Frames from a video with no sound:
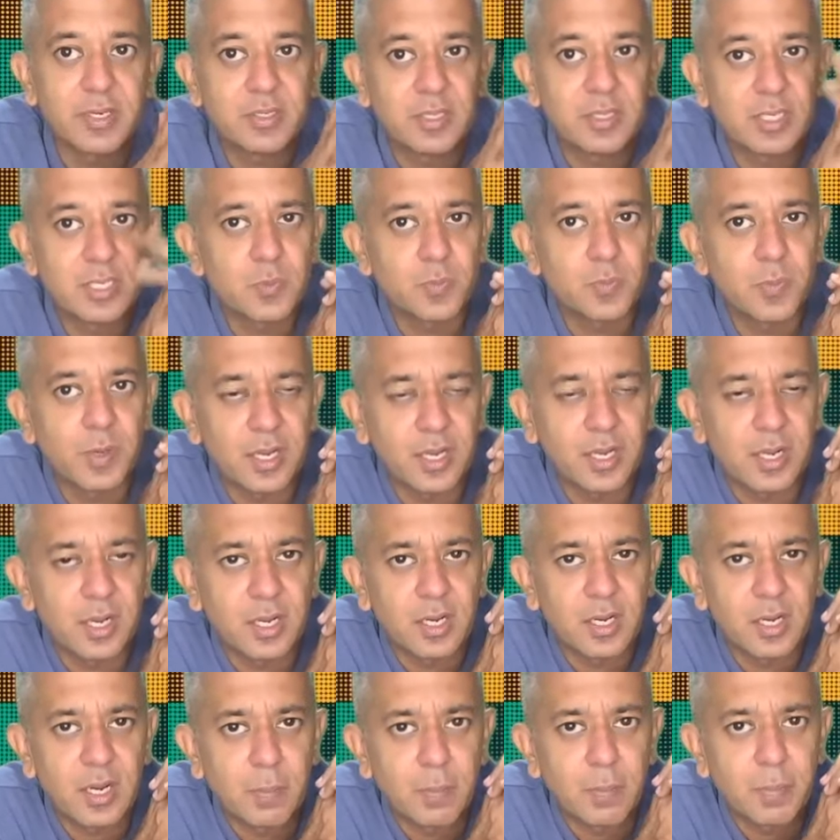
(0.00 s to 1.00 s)
particular
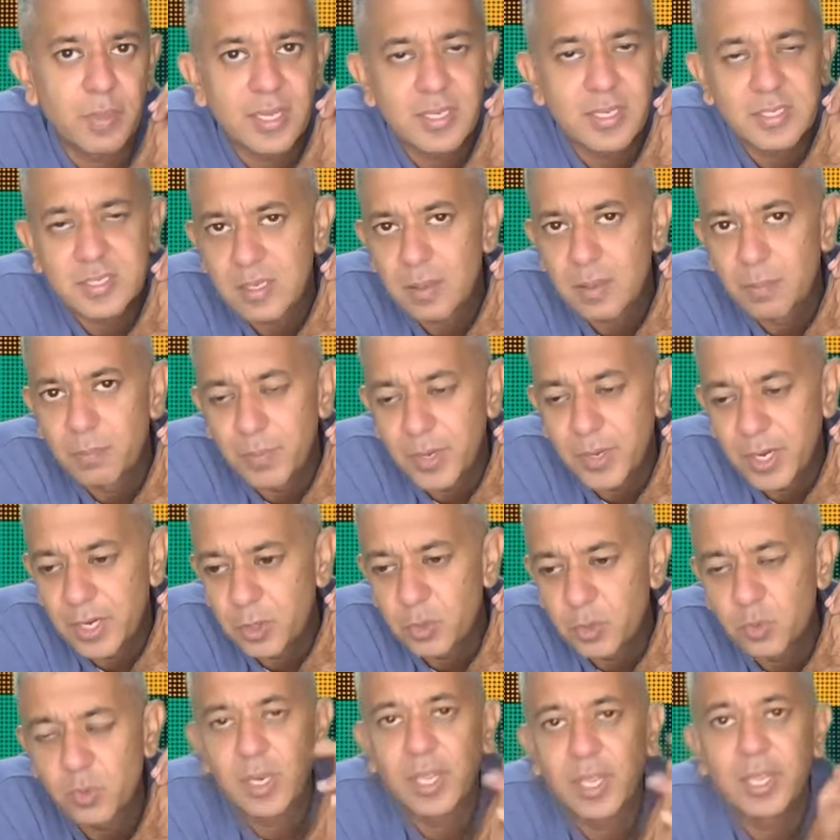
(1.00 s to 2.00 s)
company as compared to,
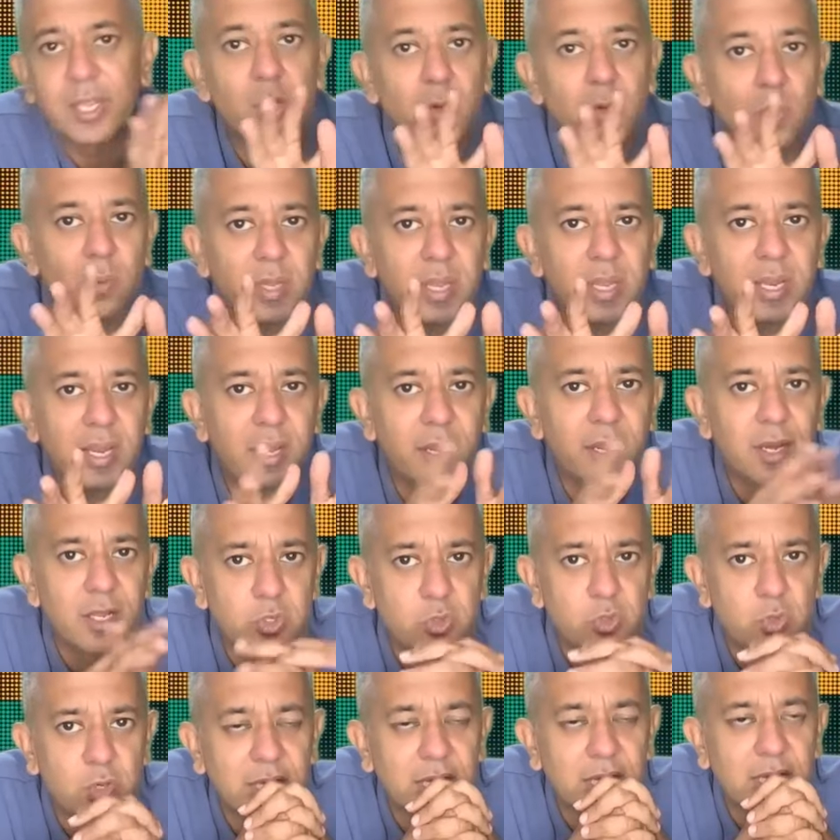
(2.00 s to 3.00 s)
like, you know, the industry
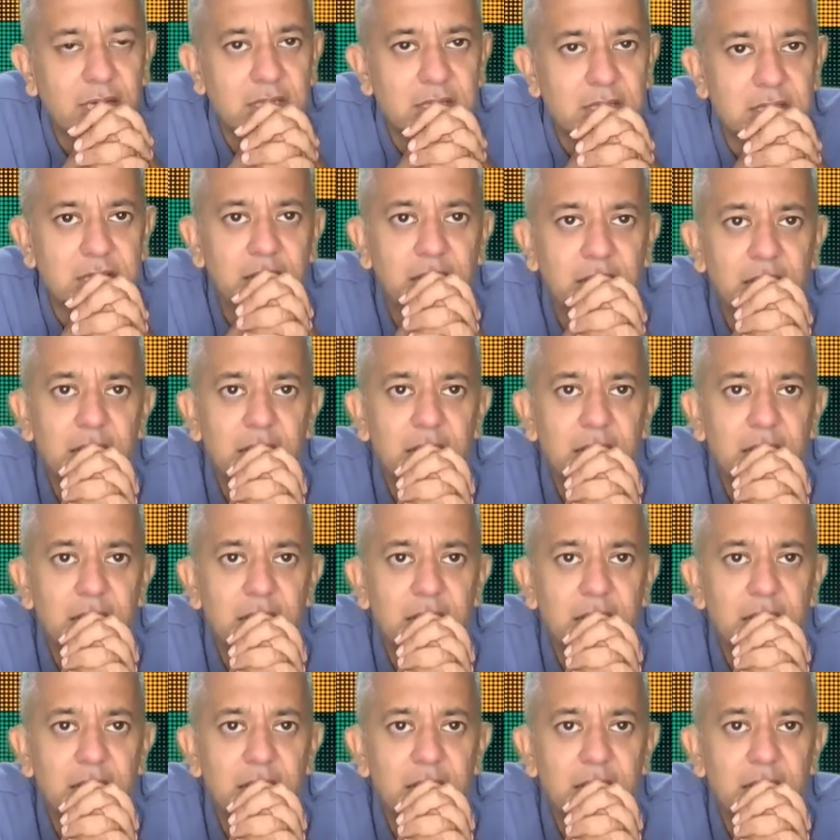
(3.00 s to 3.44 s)
that is there.